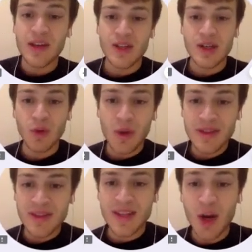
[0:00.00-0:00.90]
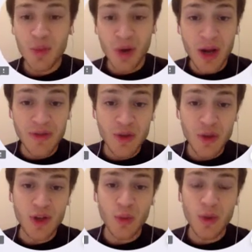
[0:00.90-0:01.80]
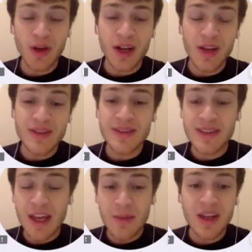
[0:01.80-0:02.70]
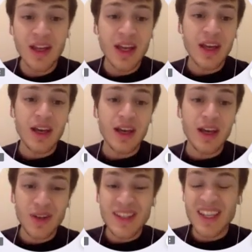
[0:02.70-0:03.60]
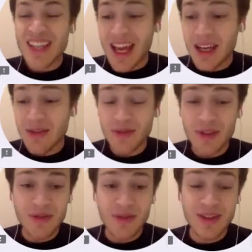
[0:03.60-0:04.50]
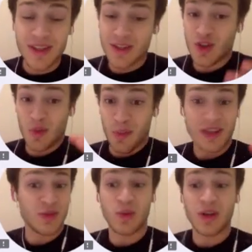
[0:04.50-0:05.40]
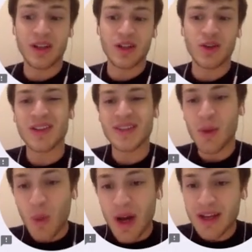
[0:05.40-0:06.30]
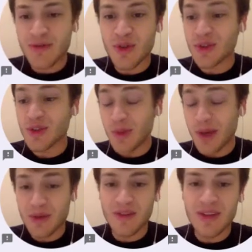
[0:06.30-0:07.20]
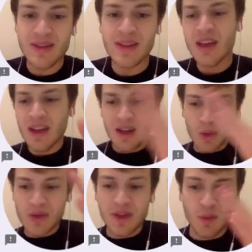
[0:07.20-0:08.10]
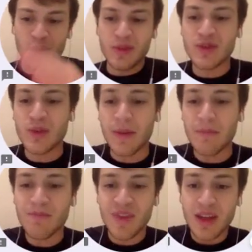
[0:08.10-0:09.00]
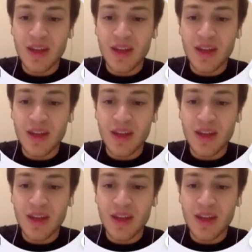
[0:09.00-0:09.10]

So number 1 says, how proud of you are your work on this assignment? You're going to say 10 if this is your best work, and you're going to say 1 if you can do better than this, or somewhere in between.